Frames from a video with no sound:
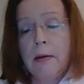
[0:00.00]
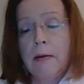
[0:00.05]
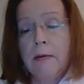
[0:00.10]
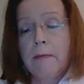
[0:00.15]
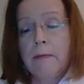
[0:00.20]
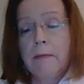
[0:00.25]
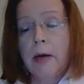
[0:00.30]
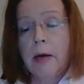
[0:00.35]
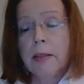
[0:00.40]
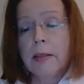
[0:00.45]

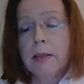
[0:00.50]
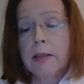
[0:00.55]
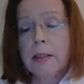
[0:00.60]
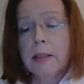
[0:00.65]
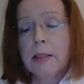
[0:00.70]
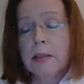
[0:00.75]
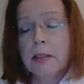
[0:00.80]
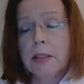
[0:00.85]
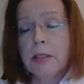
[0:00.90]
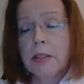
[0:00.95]

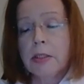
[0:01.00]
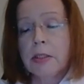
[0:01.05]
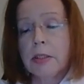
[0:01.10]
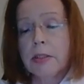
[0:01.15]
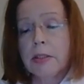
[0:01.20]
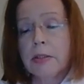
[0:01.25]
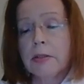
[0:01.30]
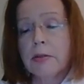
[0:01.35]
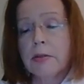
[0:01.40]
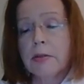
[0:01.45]
Funding
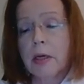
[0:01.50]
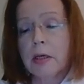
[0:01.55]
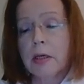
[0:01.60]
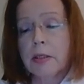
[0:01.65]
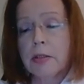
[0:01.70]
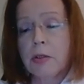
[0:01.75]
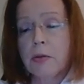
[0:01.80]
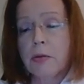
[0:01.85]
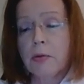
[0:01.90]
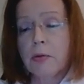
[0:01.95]
decisions are
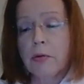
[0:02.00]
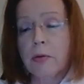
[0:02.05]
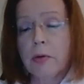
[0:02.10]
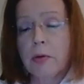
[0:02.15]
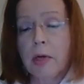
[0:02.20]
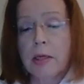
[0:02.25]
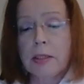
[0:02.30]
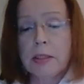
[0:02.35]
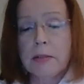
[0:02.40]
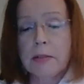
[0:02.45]

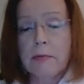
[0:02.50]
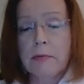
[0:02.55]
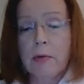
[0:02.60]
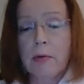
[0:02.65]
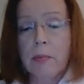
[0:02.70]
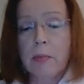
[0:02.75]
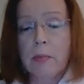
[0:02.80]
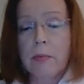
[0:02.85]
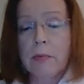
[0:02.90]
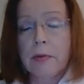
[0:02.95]
synchronized
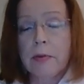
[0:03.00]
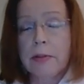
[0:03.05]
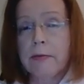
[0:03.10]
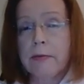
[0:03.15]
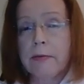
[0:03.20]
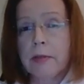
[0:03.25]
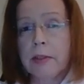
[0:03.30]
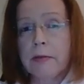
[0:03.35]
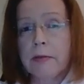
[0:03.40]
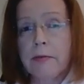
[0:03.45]
from
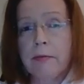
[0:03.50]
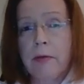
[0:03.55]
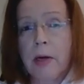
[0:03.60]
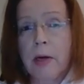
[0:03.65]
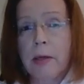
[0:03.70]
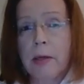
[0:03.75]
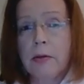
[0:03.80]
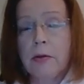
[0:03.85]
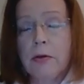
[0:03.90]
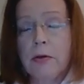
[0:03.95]
different
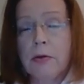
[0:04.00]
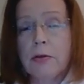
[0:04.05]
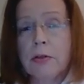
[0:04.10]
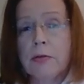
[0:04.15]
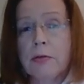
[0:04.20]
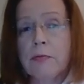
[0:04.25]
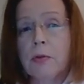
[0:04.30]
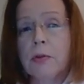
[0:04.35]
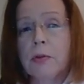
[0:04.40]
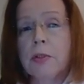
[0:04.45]

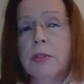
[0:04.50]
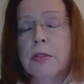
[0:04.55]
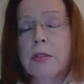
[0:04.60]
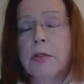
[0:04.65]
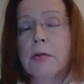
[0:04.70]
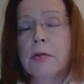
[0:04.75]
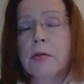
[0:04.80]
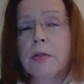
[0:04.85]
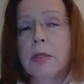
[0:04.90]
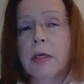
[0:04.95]
funders, for
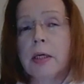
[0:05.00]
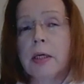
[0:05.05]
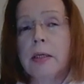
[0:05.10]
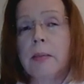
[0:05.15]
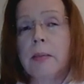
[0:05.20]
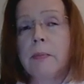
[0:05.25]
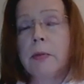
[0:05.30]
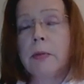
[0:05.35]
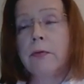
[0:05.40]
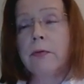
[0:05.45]
instance,
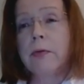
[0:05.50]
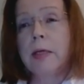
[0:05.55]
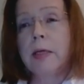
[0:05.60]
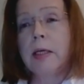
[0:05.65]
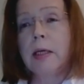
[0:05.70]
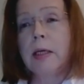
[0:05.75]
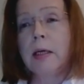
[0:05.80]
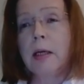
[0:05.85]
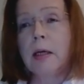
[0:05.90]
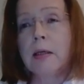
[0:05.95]
Academy of
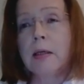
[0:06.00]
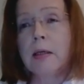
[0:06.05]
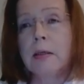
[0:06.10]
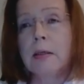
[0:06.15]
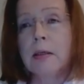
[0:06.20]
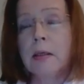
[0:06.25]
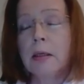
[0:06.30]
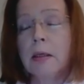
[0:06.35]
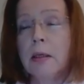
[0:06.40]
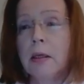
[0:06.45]
Finland,
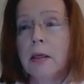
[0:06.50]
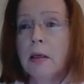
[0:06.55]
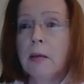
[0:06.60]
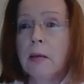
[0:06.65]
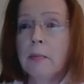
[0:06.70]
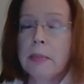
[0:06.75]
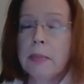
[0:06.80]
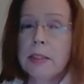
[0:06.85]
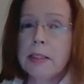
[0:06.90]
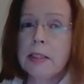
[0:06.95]

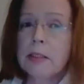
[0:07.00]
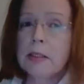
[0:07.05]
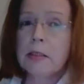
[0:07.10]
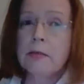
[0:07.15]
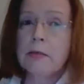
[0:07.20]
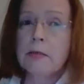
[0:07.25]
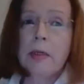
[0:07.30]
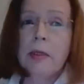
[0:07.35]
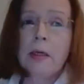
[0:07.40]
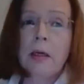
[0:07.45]
Business
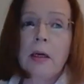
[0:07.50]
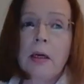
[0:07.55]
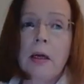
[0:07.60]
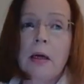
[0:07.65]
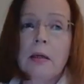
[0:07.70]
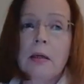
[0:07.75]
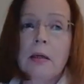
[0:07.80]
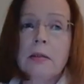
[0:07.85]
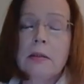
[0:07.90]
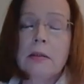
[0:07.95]

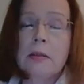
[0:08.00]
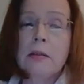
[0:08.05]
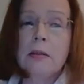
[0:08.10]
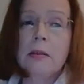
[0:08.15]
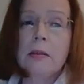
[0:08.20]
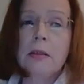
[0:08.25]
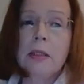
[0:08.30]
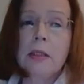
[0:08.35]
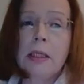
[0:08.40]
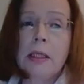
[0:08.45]
Finland,
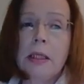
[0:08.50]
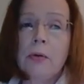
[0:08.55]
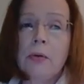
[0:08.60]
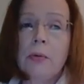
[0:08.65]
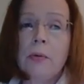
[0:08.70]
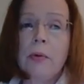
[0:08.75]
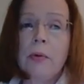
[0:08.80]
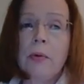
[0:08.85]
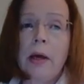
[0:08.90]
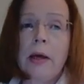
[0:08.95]

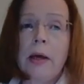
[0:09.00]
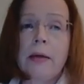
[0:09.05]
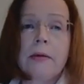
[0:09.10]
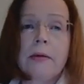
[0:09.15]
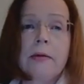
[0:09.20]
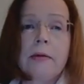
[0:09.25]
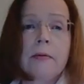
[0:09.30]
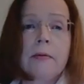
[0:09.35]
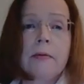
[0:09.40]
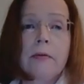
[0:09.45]
EU,
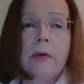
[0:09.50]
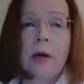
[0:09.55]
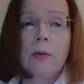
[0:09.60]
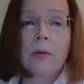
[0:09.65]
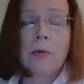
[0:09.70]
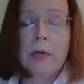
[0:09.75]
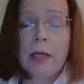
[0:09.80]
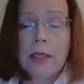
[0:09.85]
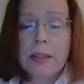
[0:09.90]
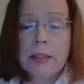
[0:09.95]
and
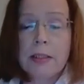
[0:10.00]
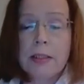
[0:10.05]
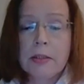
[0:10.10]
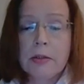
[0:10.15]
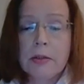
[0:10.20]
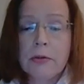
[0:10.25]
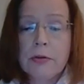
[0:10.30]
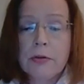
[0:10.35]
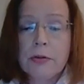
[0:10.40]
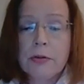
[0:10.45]

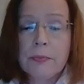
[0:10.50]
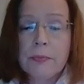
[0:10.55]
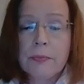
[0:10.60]
foundations.